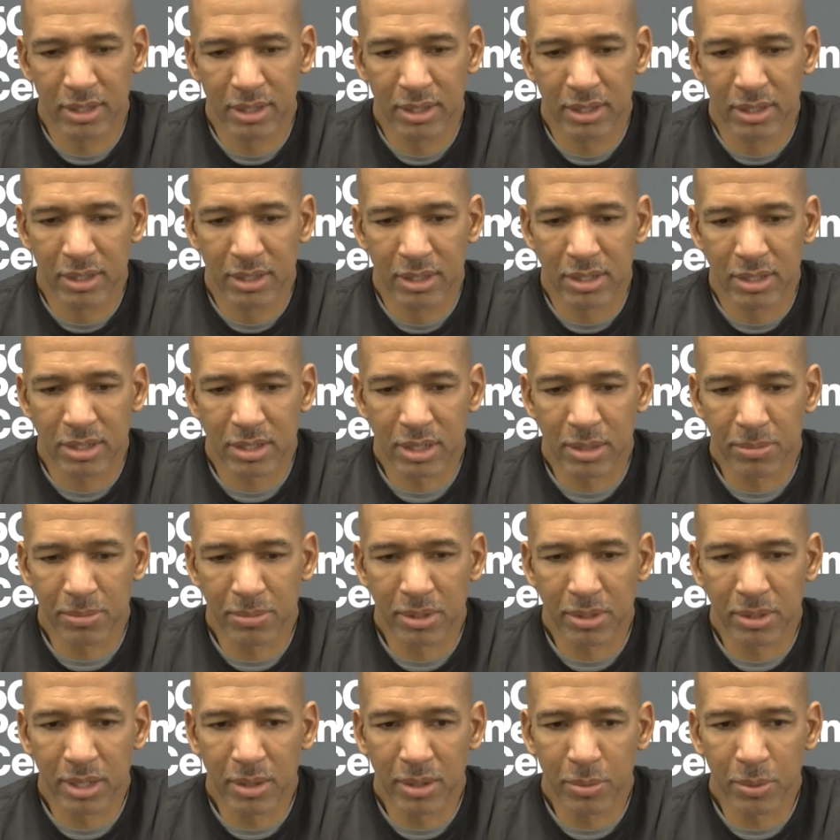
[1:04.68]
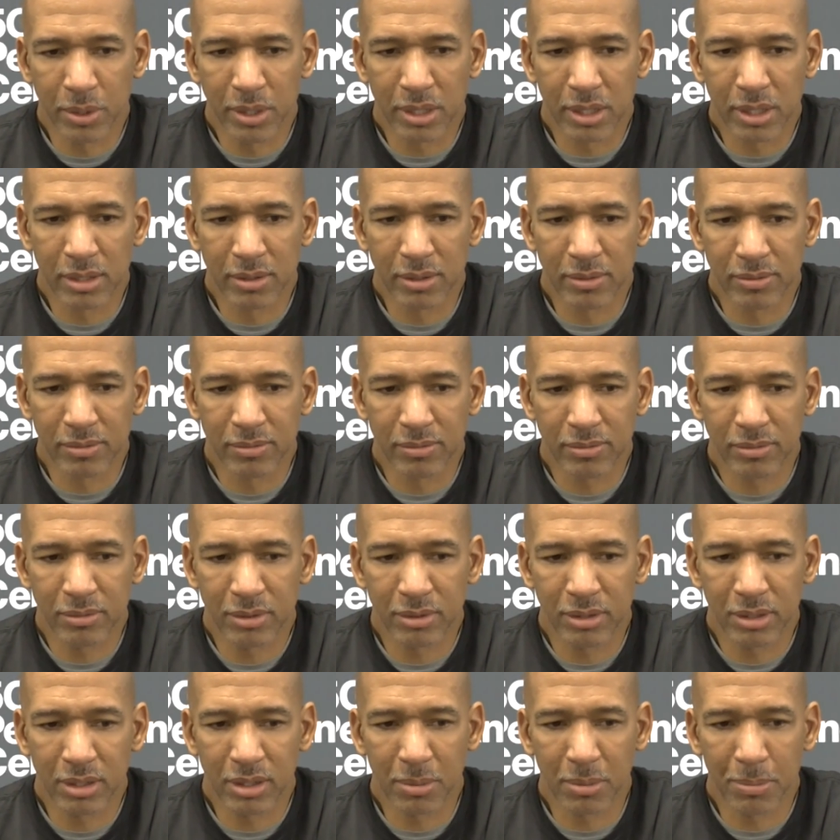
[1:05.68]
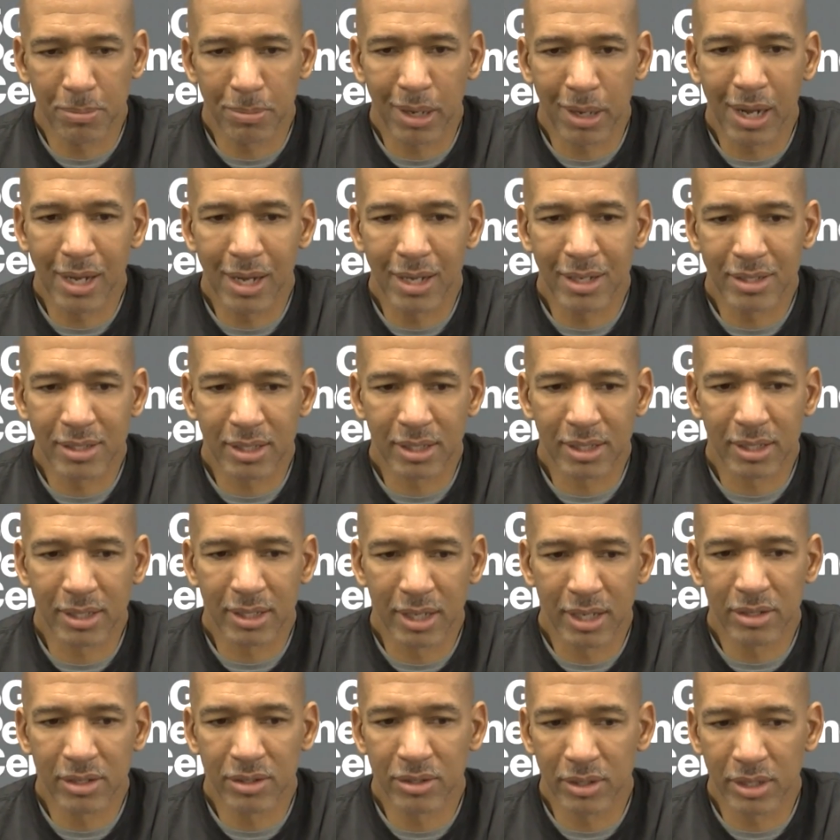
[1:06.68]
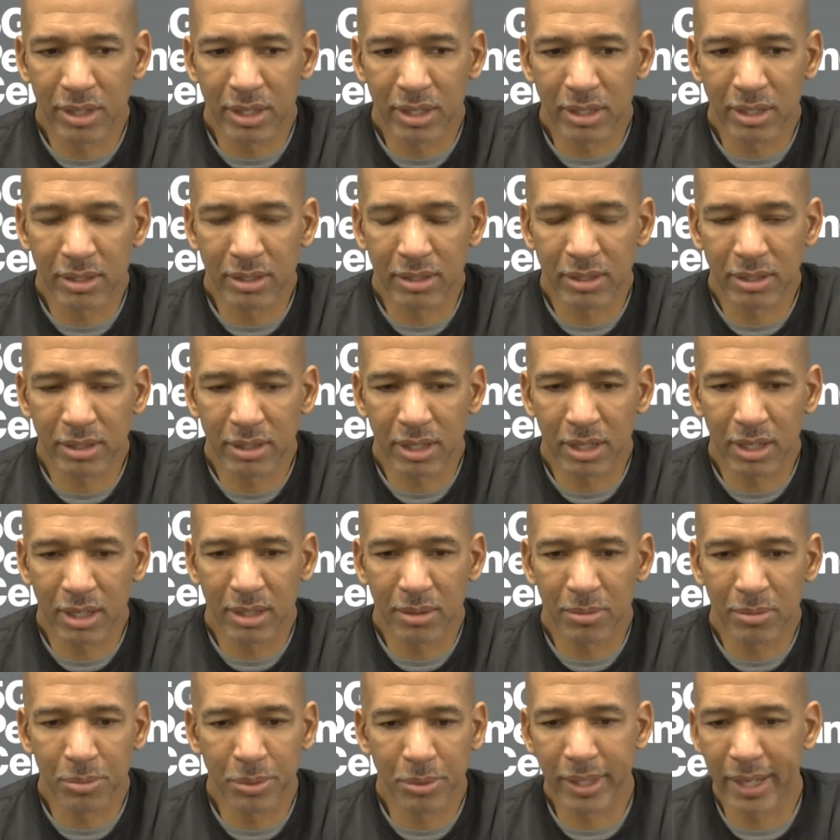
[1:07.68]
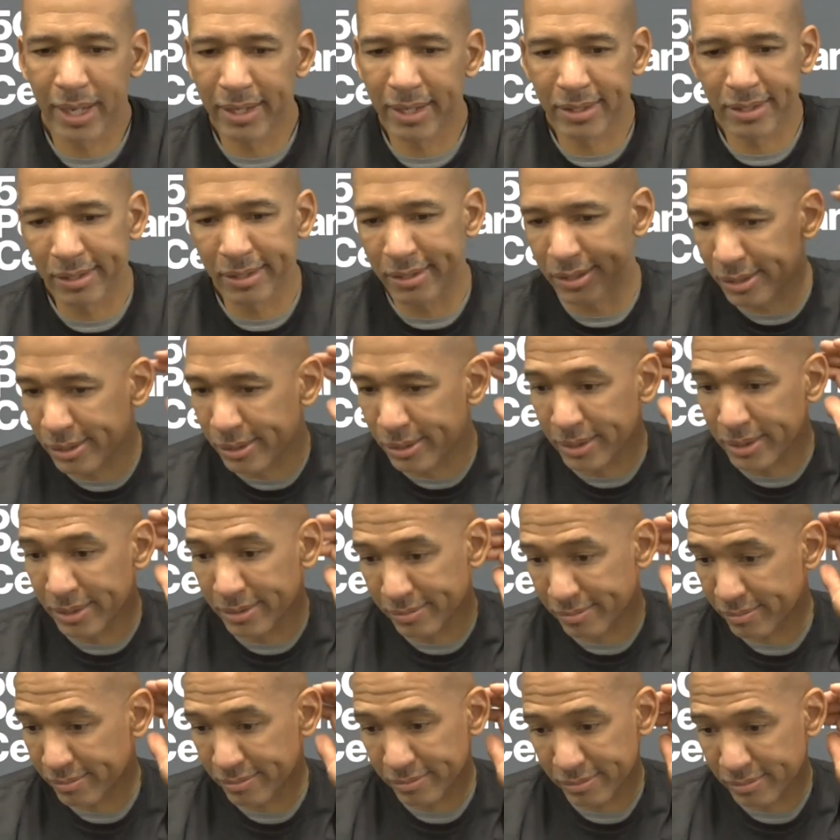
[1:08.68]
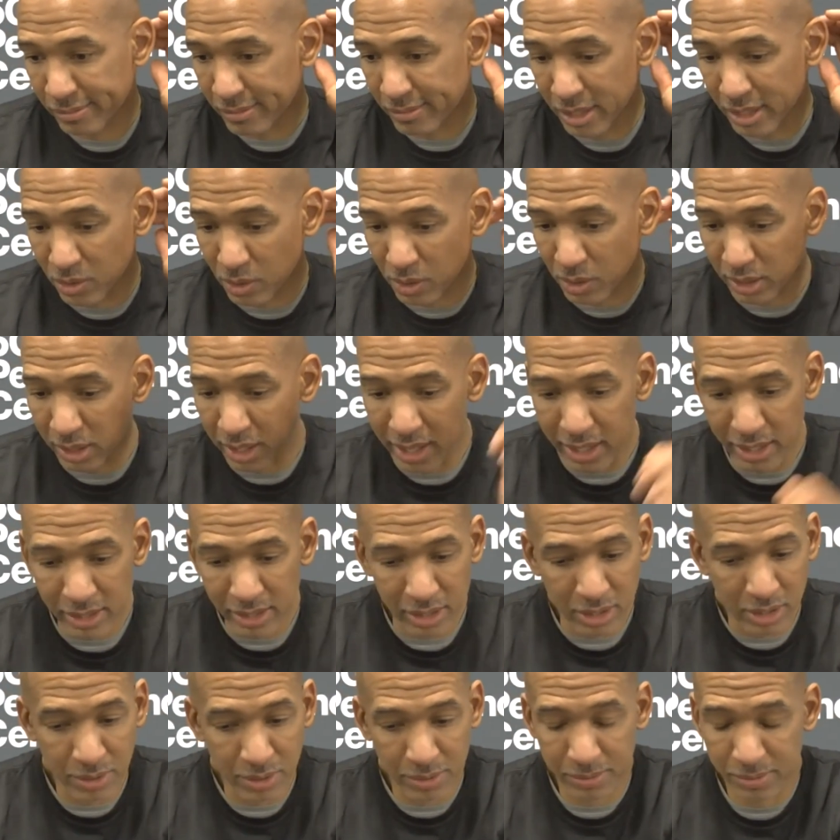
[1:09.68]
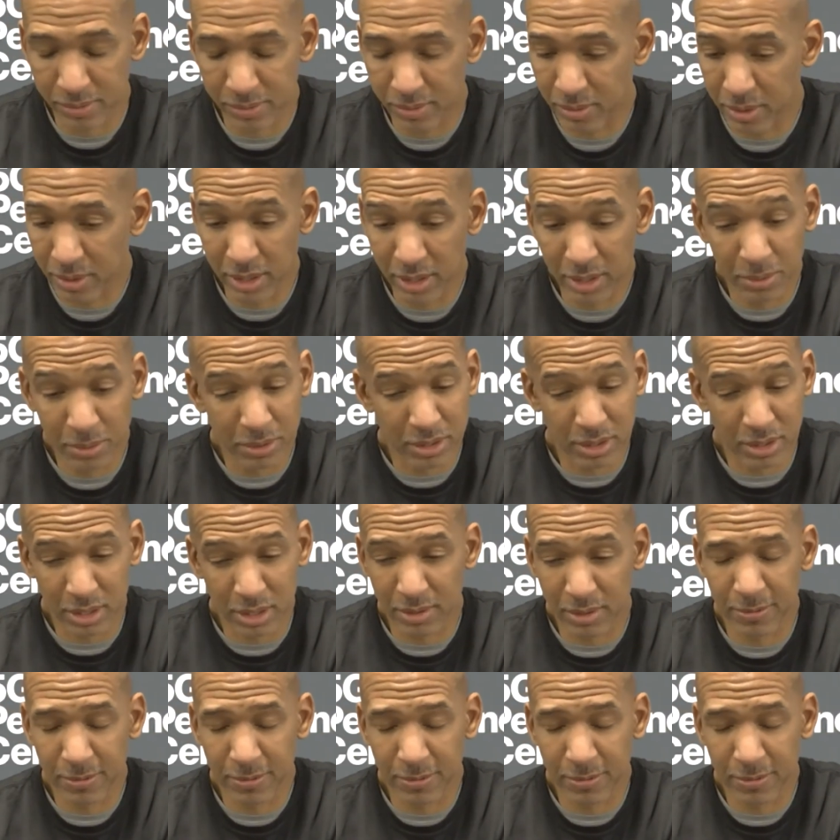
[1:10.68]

something that we can, you know, bond together in. We had to do it in Orlando where it was a